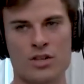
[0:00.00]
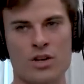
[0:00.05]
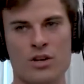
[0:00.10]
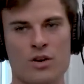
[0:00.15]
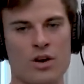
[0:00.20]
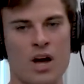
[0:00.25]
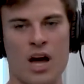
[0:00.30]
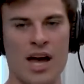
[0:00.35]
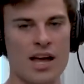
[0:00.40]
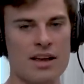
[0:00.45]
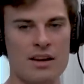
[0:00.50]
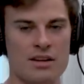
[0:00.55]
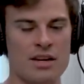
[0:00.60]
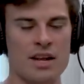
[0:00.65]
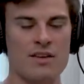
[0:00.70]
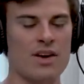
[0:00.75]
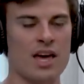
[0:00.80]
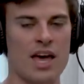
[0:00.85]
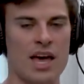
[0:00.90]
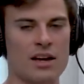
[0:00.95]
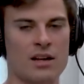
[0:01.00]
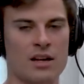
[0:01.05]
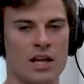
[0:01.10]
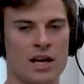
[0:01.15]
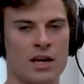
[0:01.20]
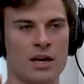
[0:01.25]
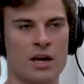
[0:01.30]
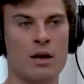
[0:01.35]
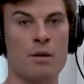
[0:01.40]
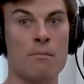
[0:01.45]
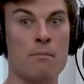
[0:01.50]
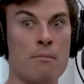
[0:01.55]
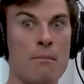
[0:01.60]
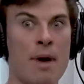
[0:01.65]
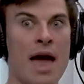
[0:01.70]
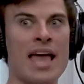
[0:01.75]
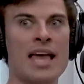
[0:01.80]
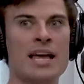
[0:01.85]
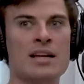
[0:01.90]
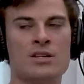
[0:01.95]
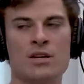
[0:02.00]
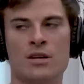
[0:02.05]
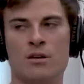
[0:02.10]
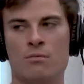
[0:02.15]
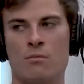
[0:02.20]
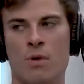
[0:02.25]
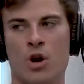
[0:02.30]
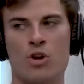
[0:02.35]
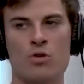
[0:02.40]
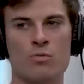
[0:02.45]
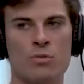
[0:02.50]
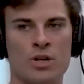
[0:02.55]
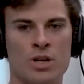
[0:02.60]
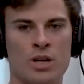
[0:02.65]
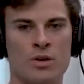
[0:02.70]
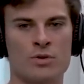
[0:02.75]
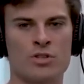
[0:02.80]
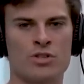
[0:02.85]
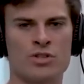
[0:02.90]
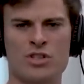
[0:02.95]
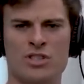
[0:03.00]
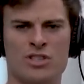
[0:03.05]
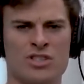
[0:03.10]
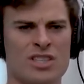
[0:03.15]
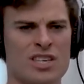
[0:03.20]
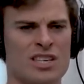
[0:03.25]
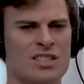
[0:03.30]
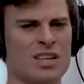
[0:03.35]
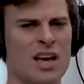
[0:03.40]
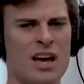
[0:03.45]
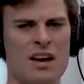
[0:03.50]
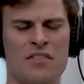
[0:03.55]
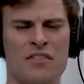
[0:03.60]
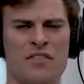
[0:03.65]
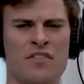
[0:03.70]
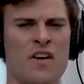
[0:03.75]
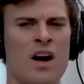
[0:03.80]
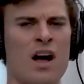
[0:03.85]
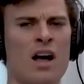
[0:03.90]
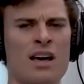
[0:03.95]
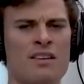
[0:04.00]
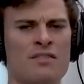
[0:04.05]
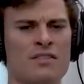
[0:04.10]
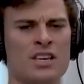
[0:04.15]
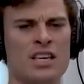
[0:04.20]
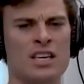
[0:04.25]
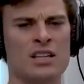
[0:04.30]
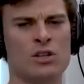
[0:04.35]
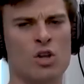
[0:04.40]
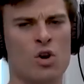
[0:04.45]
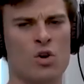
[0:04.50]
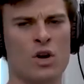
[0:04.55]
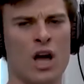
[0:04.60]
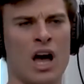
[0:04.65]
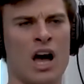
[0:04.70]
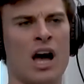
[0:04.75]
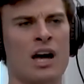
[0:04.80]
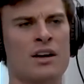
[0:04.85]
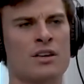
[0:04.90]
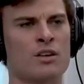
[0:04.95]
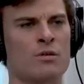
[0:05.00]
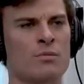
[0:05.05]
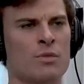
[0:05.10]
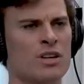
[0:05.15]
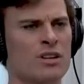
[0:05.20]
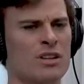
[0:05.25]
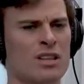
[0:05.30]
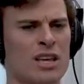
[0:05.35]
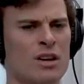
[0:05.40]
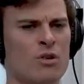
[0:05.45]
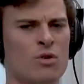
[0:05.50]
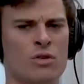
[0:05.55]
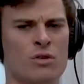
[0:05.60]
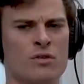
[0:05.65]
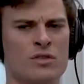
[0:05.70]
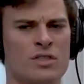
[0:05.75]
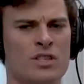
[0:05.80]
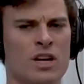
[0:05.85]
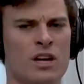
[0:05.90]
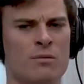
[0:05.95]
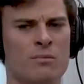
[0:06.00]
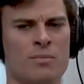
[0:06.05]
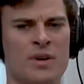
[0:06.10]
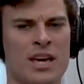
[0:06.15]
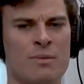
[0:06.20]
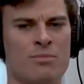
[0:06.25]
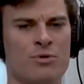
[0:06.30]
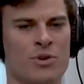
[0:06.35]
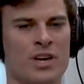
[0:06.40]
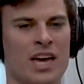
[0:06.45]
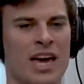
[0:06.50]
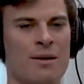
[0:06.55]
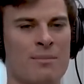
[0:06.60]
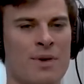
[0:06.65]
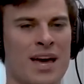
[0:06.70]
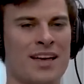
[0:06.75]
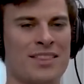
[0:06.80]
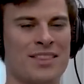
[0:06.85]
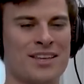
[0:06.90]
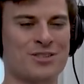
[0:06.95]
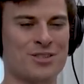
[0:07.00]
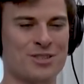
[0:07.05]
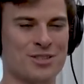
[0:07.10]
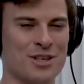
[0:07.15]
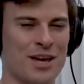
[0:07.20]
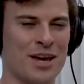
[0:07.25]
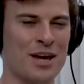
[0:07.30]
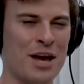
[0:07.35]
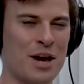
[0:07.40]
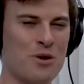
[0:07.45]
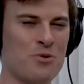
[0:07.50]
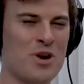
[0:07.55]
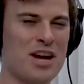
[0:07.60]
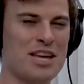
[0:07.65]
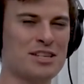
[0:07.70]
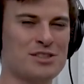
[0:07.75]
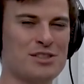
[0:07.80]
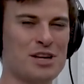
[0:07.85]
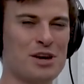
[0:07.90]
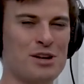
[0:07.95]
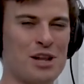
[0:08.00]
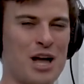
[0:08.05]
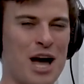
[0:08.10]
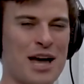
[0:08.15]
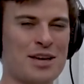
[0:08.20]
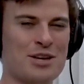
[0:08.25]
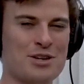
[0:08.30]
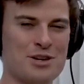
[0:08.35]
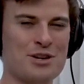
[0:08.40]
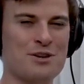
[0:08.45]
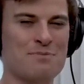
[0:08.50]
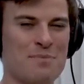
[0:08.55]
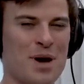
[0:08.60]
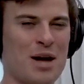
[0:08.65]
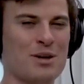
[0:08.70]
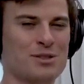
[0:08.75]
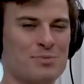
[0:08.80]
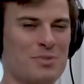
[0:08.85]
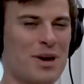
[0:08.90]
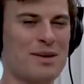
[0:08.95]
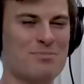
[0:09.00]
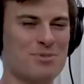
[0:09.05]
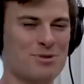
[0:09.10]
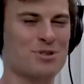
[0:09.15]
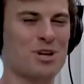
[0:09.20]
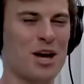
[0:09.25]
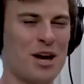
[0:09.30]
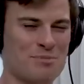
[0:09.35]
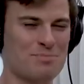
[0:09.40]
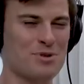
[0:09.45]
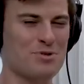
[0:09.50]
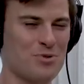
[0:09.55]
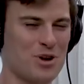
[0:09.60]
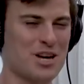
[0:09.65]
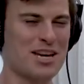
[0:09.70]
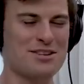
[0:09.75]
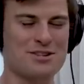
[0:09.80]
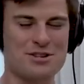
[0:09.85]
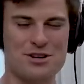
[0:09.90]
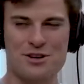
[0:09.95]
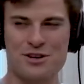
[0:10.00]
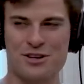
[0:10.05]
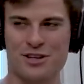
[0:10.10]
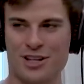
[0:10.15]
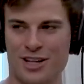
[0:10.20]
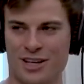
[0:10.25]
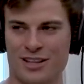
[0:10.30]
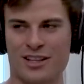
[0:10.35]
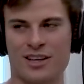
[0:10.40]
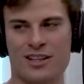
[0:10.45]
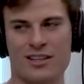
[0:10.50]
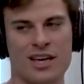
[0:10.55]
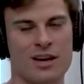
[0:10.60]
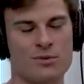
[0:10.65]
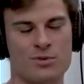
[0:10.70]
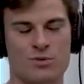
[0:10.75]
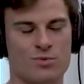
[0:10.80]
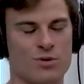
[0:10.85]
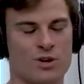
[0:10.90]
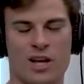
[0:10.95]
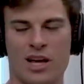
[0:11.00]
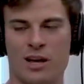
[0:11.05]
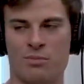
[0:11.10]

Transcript: So I never had like a made it moment. It was just this 5-year long argument, and then all of a sudden people came out and they're just like, we still like you. Most people don't, but we do. Like that was what